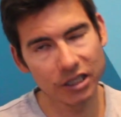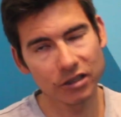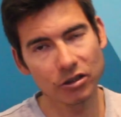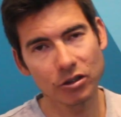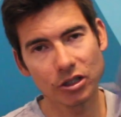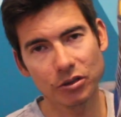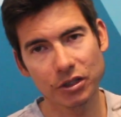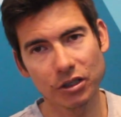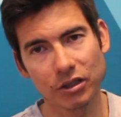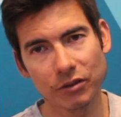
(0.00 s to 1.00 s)
here, Hoka One
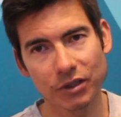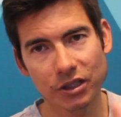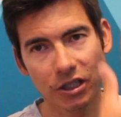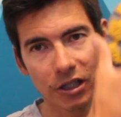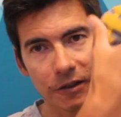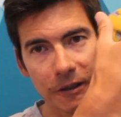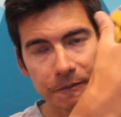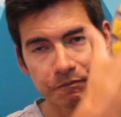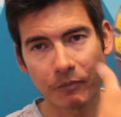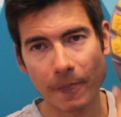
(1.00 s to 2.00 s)
One Rincon.
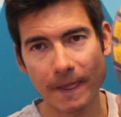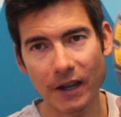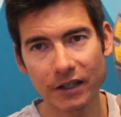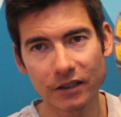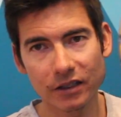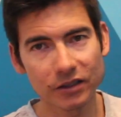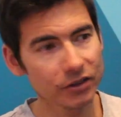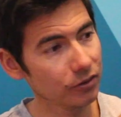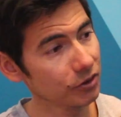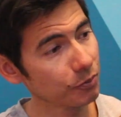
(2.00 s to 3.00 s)
All right,
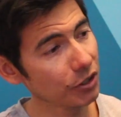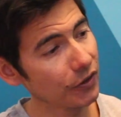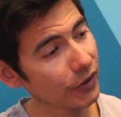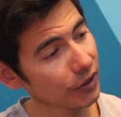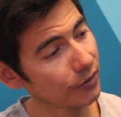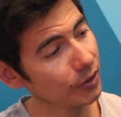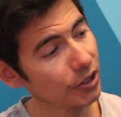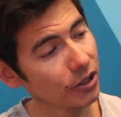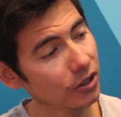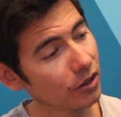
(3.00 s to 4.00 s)
you know, it's pretty thick through
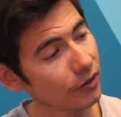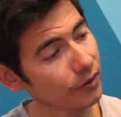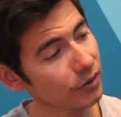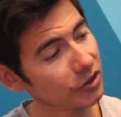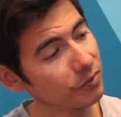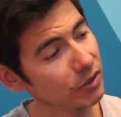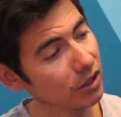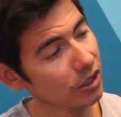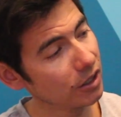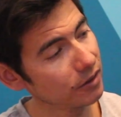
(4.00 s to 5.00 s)
here, through this
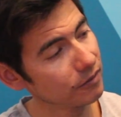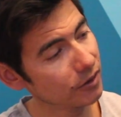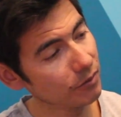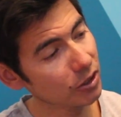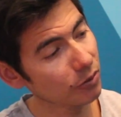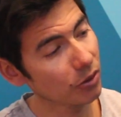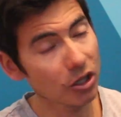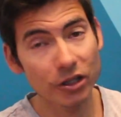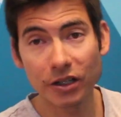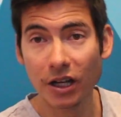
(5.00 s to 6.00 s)
uh, the middle
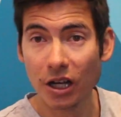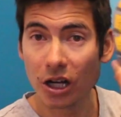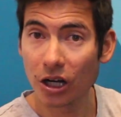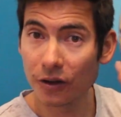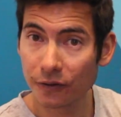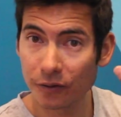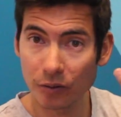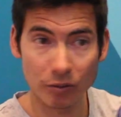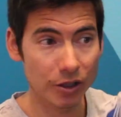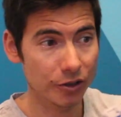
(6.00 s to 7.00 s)
part of
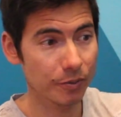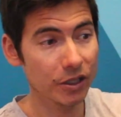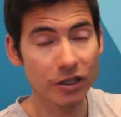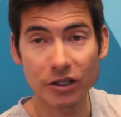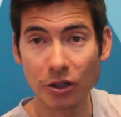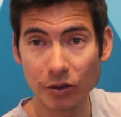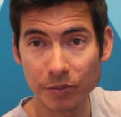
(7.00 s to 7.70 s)
where your pinky toe